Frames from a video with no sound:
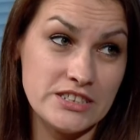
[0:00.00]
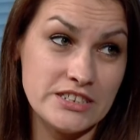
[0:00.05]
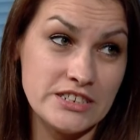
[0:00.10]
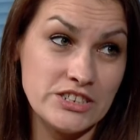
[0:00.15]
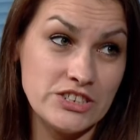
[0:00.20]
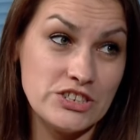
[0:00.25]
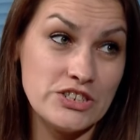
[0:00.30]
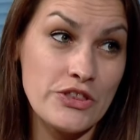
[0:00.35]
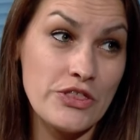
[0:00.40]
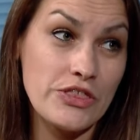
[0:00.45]

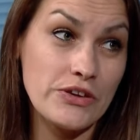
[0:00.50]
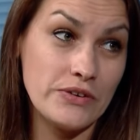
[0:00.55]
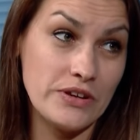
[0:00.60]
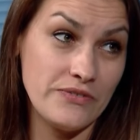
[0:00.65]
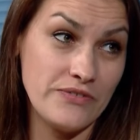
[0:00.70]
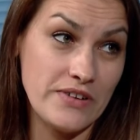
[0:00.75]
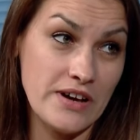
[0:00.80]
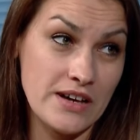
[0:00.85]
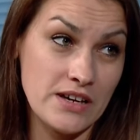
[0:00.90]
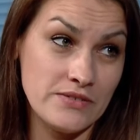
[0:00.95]
lunch and
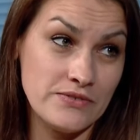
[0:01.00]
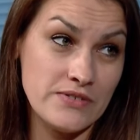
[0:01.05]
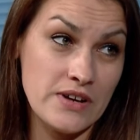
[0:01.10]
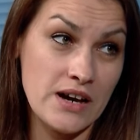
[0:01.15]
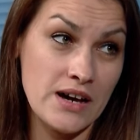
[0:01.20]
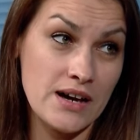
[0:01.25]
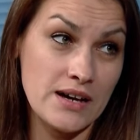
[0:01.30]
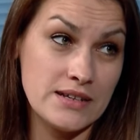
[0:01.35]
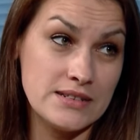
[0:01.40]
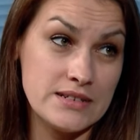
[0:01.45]

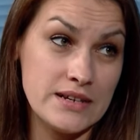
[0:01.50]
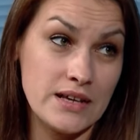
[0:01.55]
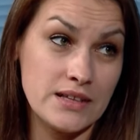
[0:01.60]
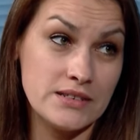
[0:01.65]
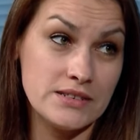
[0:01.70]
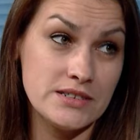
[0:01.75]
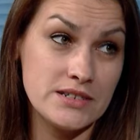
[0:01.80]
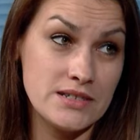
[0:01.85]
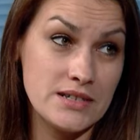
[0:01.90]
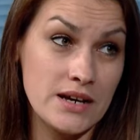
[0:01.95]

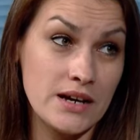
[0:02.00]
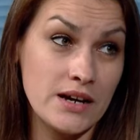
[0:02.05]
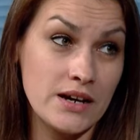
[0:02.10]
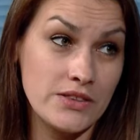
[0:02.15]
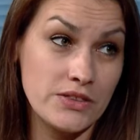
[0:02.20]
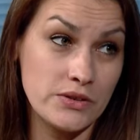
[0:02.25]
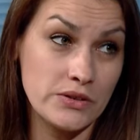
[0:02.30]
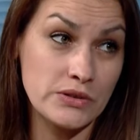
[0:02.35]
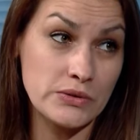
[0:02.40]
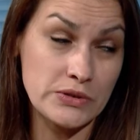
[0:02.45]
$35
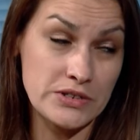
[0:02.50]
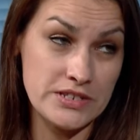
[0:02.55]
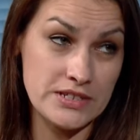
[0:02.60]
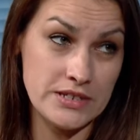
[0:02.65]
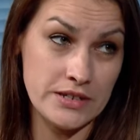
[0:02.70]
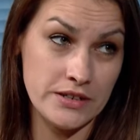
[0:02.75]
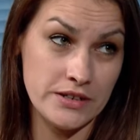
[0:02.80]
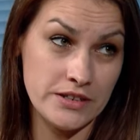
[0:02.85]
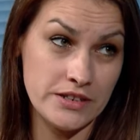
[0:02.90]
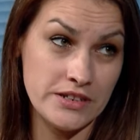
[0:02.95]
three-course
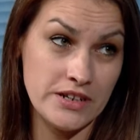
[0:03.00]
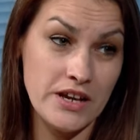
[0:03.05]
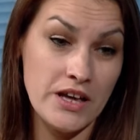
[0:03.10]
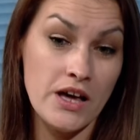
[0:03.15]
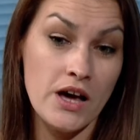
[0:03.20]
dinner.